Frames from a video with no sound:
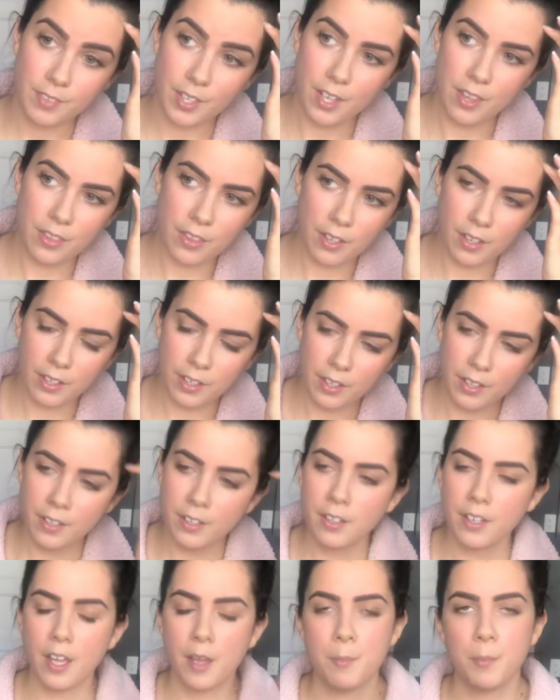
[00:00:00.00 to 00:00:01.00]
the
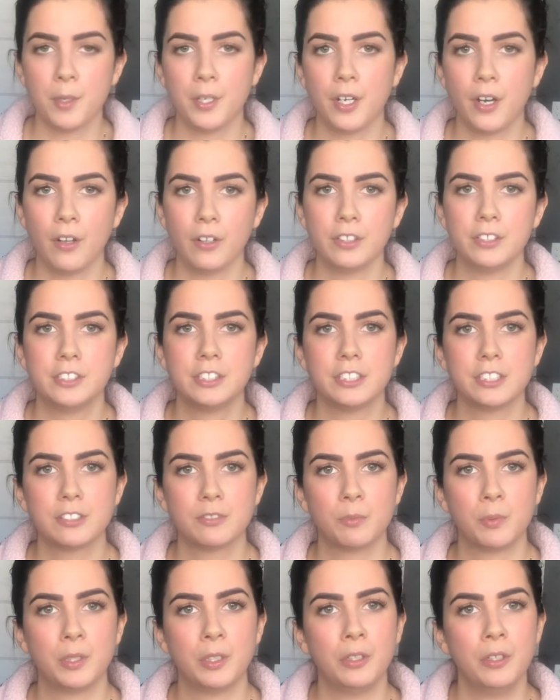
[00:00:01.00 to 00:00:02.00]
embryologist
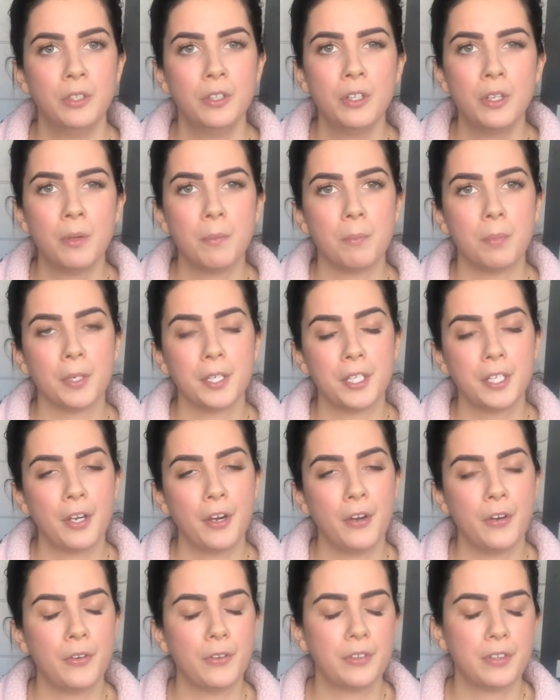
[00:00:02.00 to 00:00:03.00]
will bring
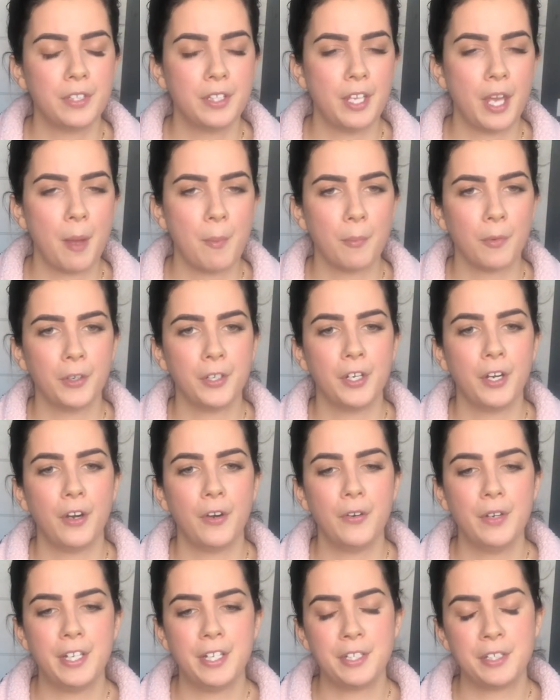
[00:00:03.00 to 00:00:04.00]
out the embryo
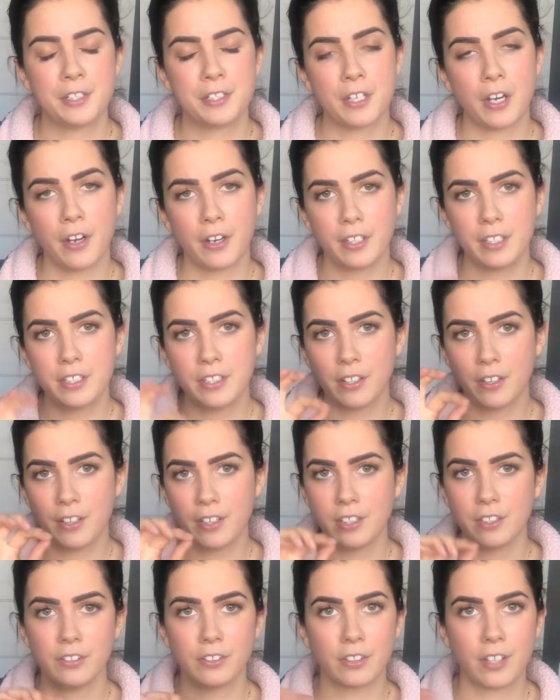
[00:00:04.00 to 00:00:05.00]
in a tiny, tiny
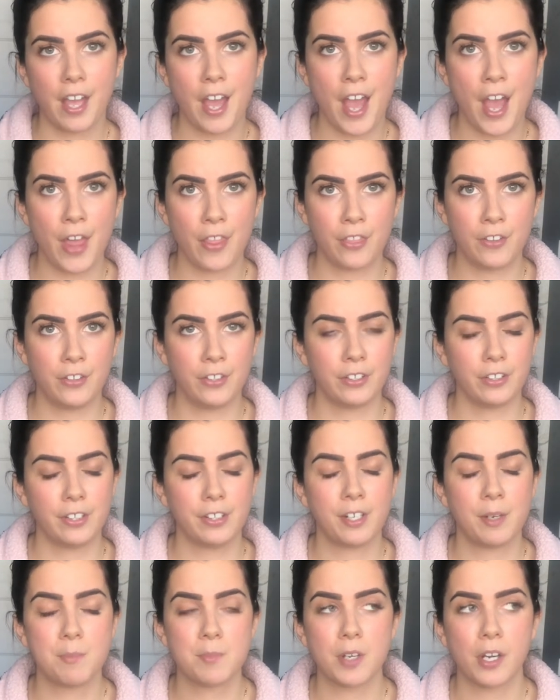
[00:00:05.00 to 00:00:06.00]
little catheter. And
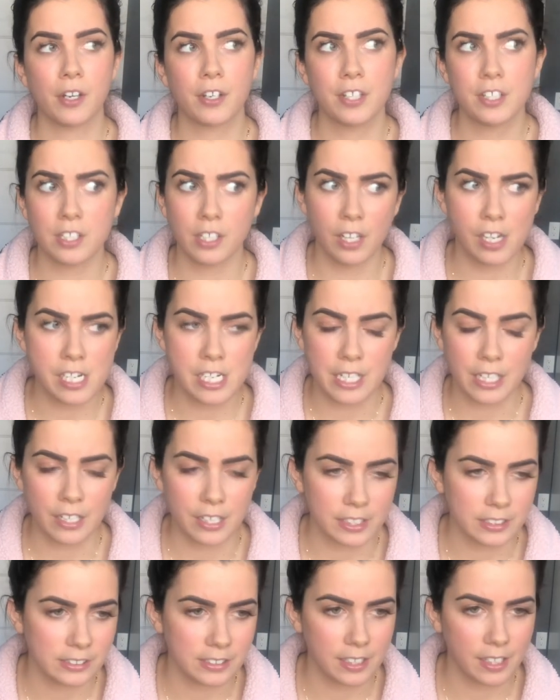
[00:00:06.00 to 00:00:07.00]
I'm talking tiny,
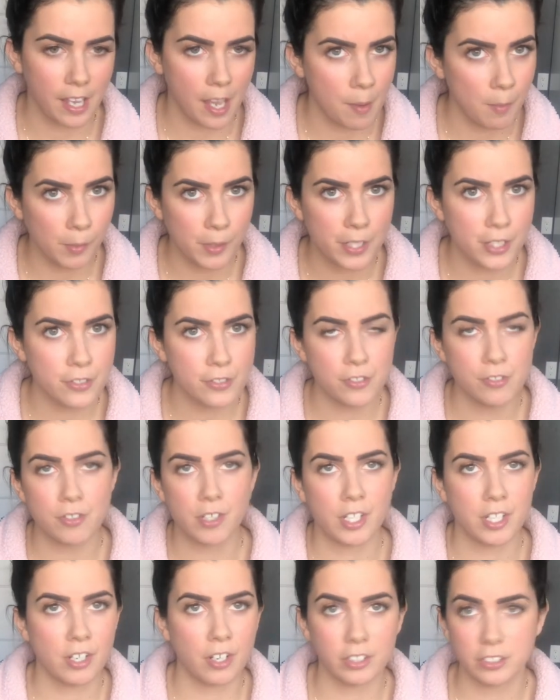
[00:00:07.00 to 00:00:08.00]
guys. Like embryos, you
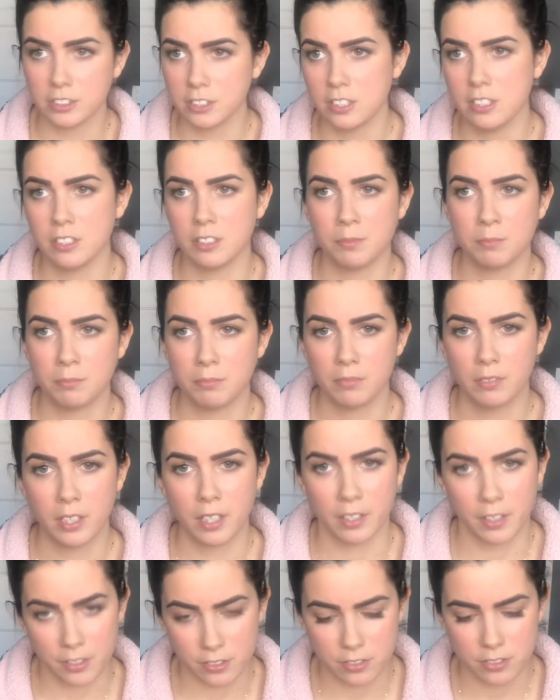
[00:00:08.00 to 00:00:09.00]
cannot see them
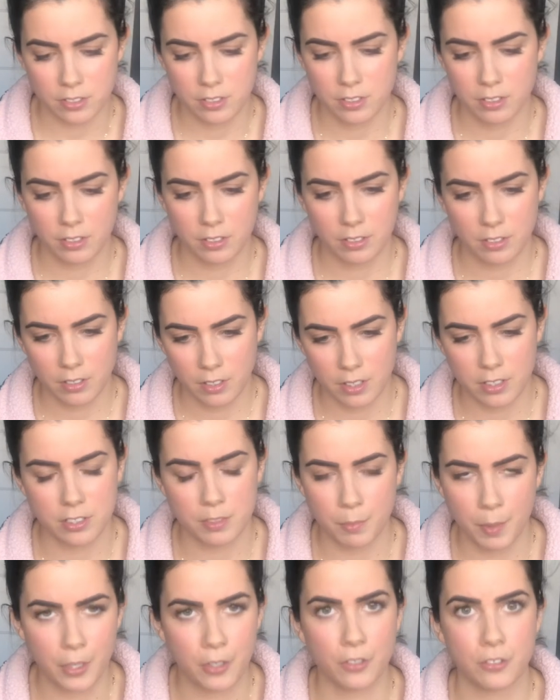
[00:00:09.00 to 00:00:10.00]
unless it's a
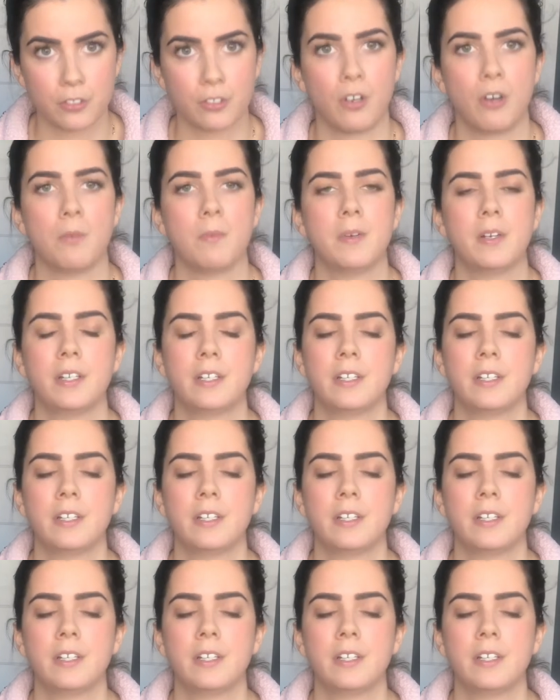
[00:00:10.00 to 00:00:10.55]
microscope.